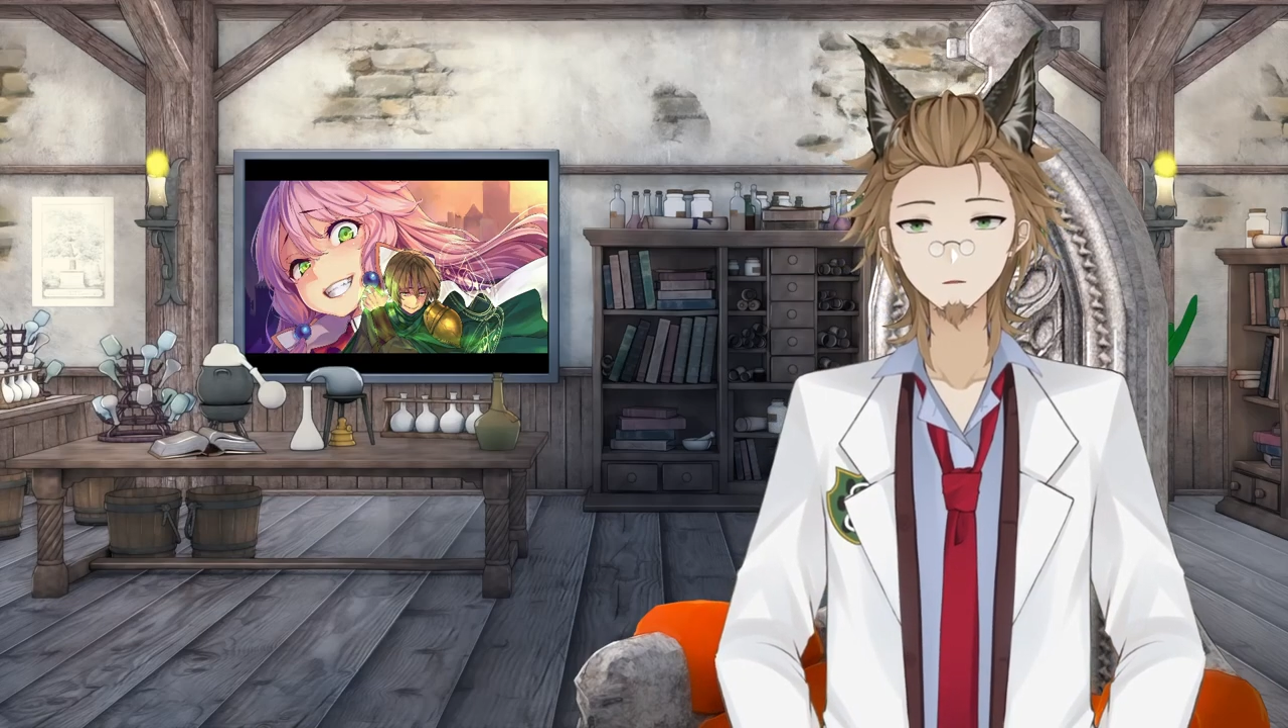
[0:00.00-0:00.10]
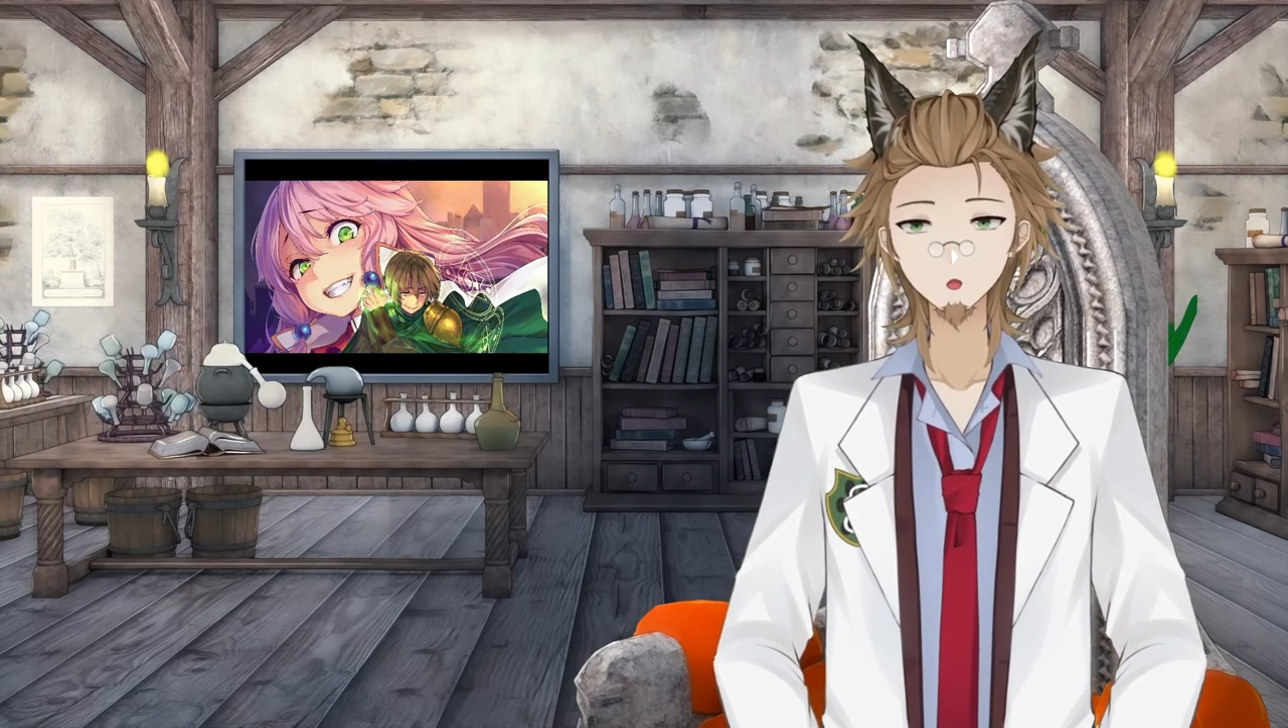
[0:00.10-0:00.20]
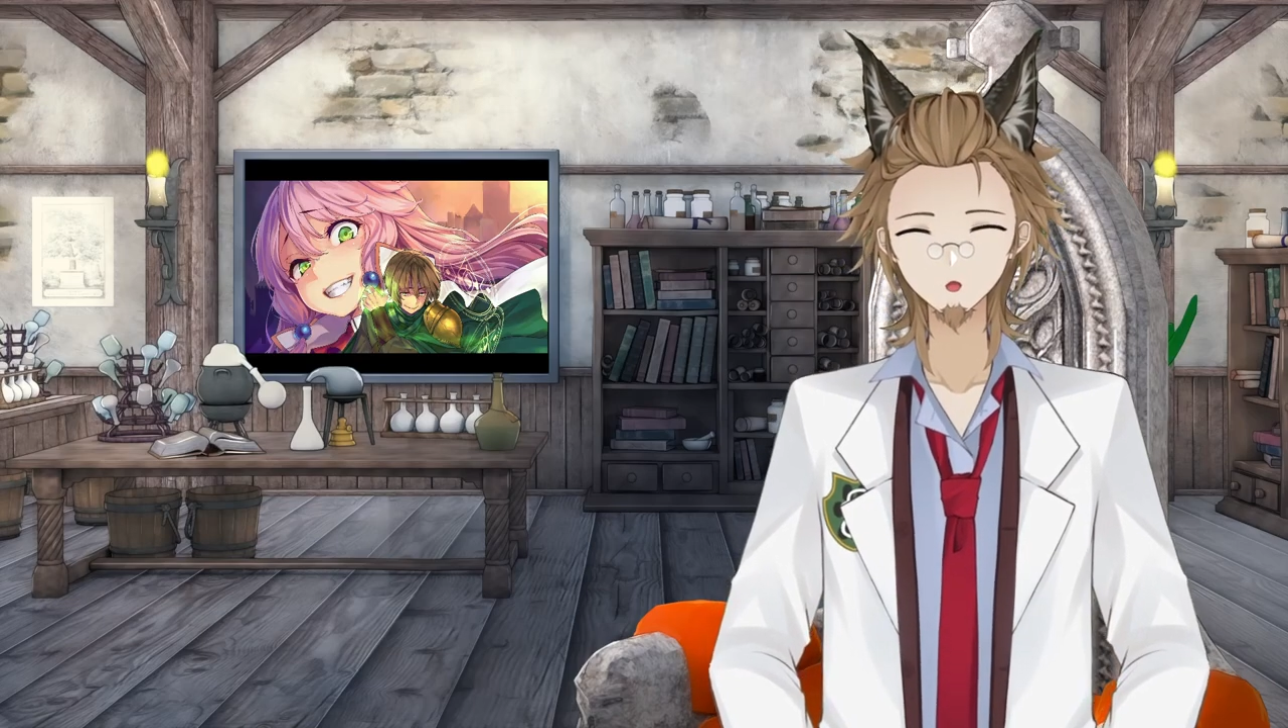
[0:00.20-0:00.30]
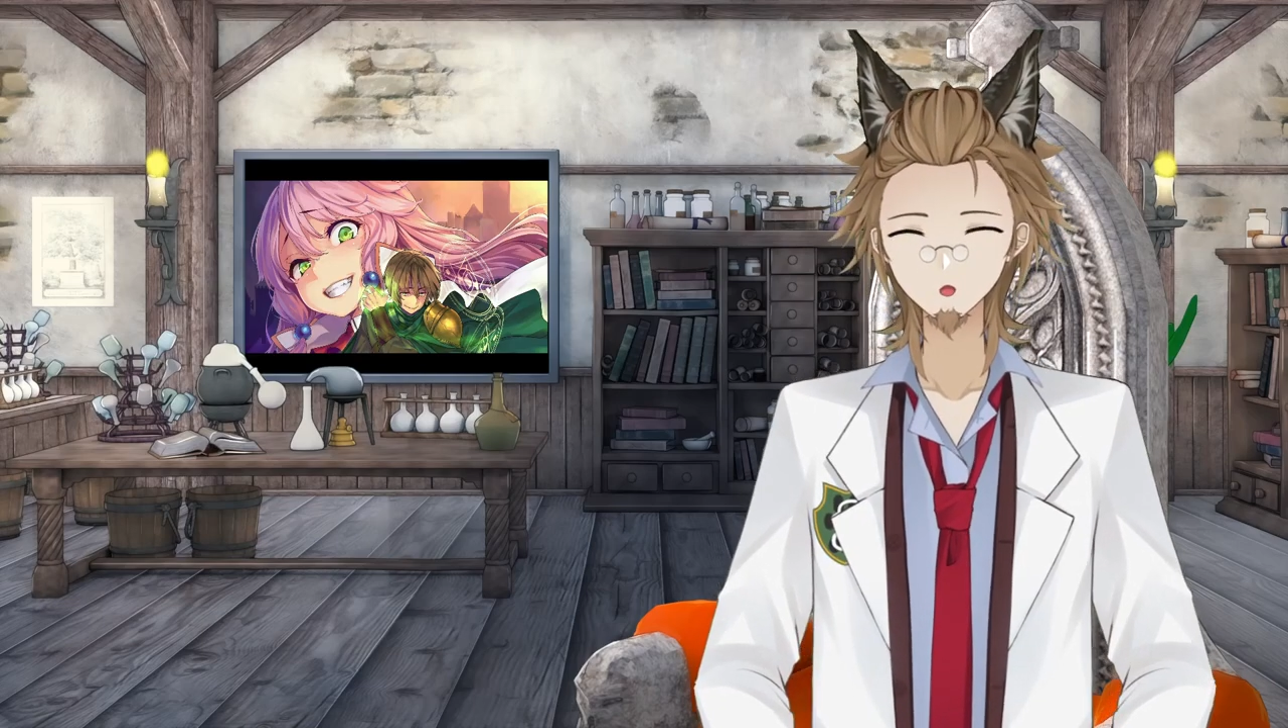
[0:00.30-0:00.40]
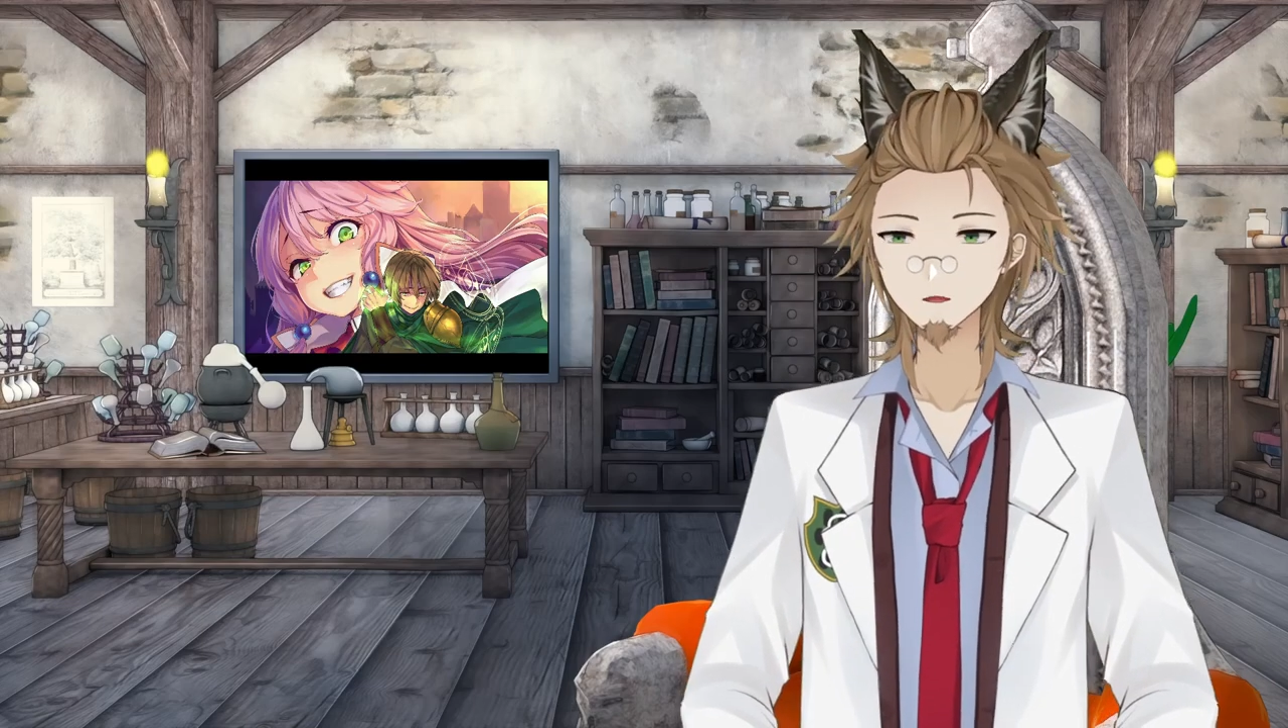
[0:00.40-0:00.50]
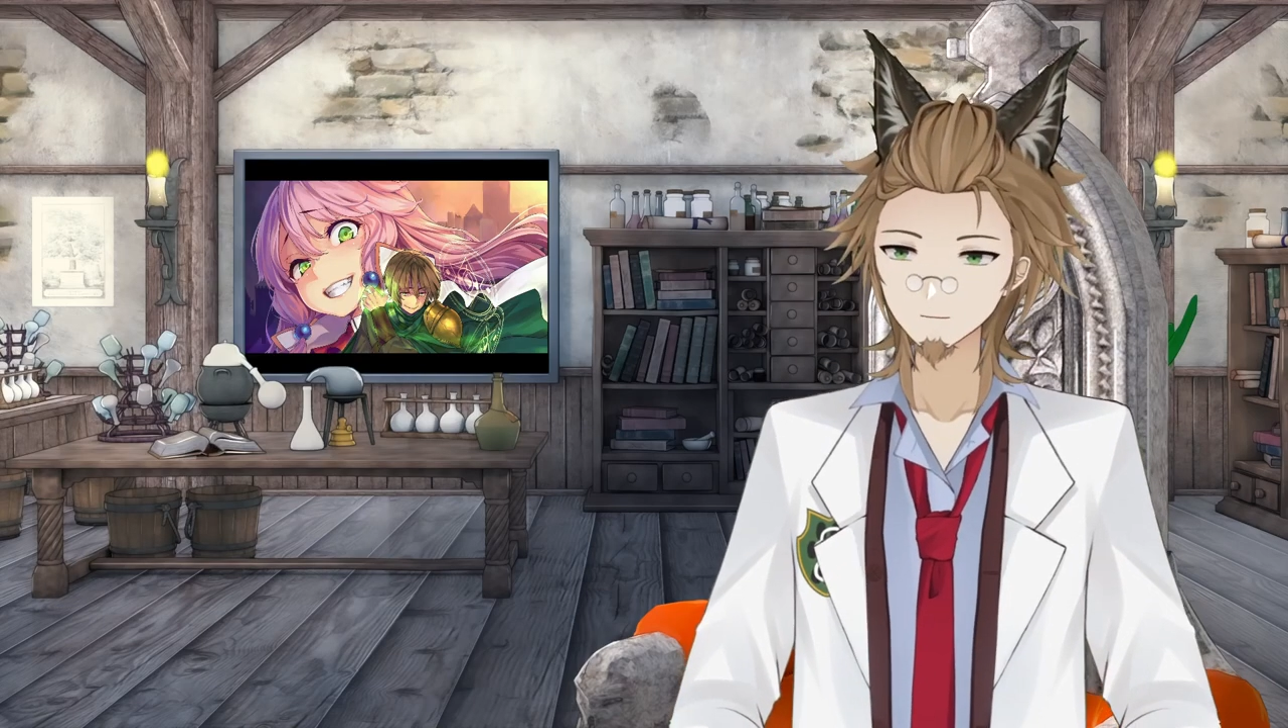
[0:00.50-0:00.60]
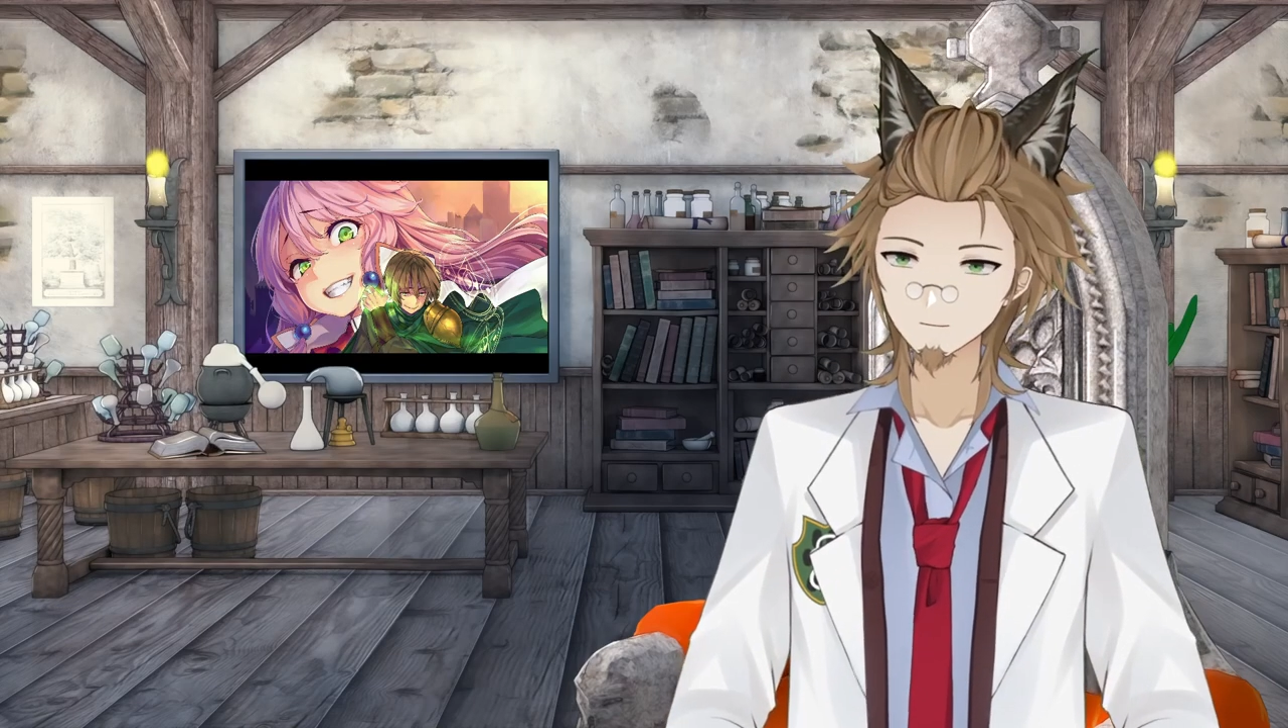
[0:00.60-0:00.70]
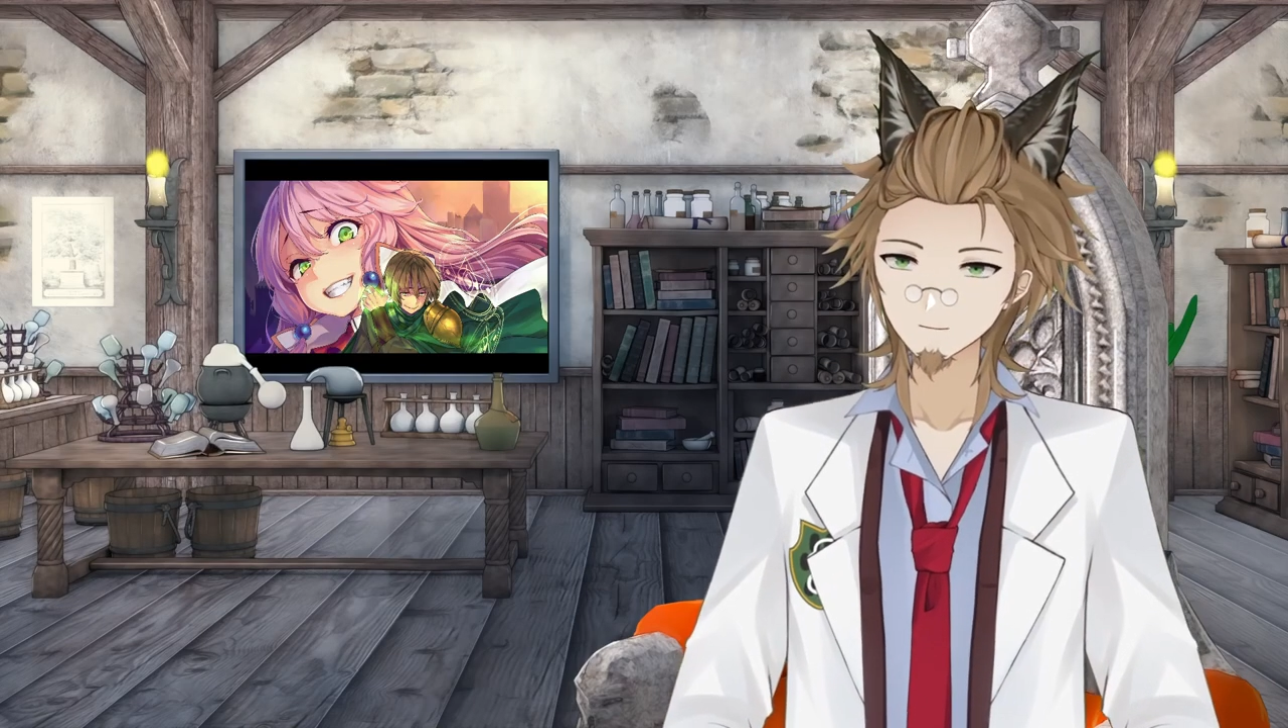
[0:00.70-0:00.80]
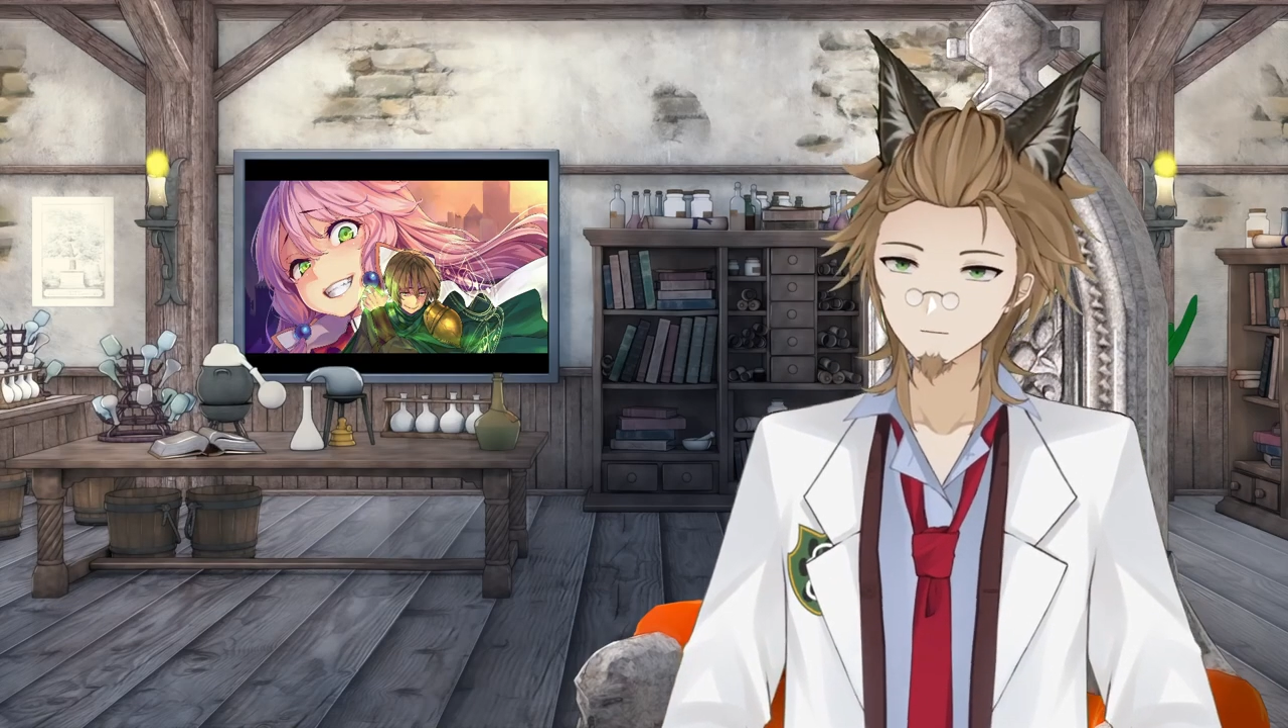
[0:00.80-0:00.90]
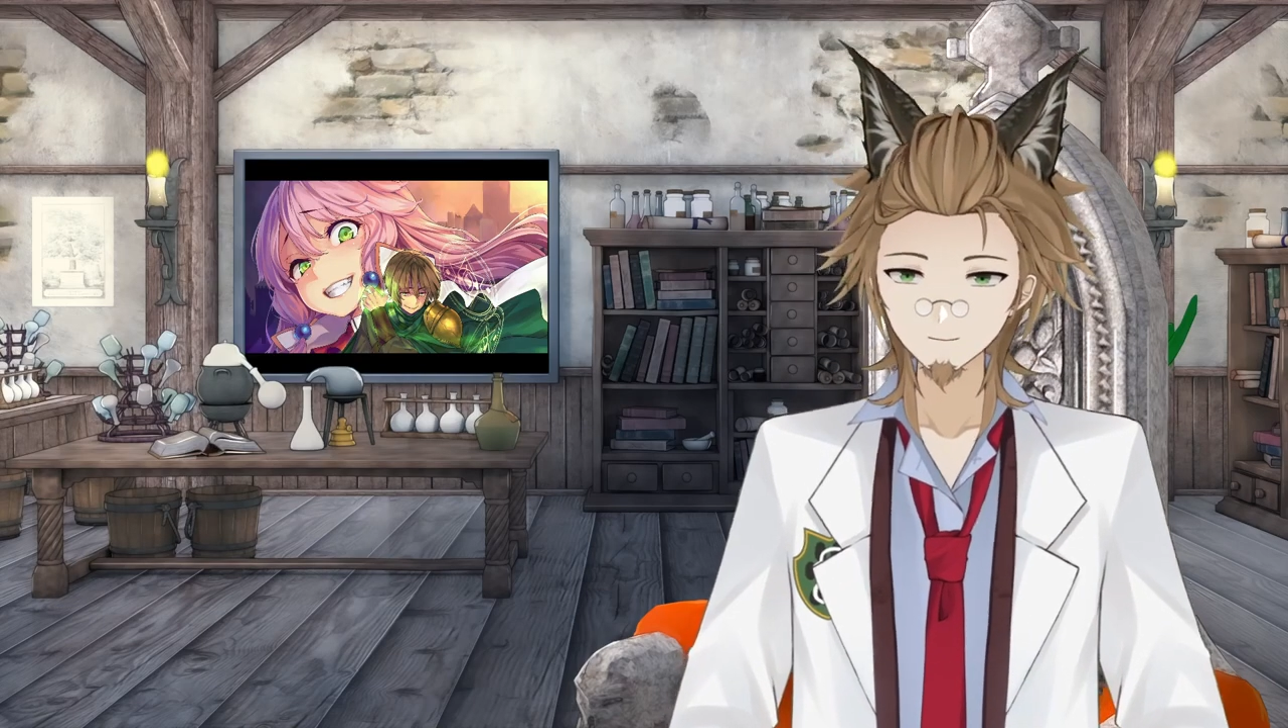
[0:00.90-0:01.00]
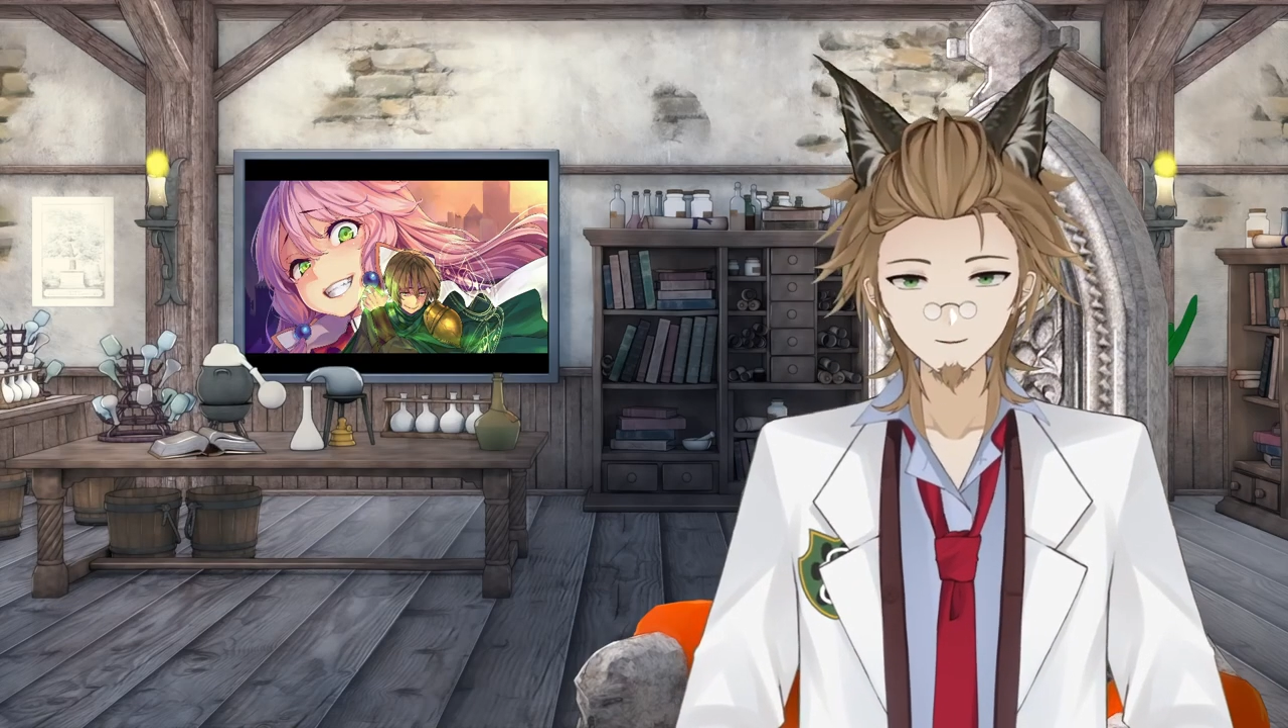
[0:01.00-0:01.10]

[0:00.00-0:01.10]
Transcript: actual sex